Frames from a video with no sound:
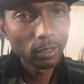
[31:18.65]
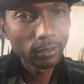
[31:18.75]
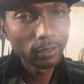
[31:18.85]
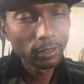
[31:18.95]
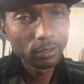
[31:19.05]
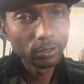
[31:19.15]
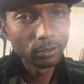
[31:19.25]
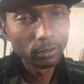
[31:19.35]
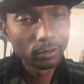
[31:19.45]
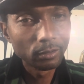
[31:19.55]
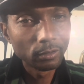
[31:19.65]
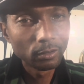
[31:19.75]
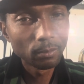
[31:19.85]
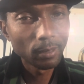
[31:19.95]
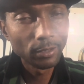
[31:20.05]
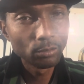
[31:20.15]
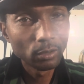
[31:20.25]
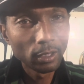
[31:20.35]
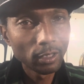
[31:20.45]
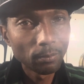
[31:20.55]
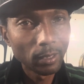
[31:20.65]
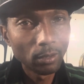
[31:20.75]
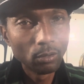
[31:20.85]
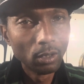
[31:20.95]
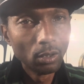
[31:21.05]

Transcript: like that to somebody you care about,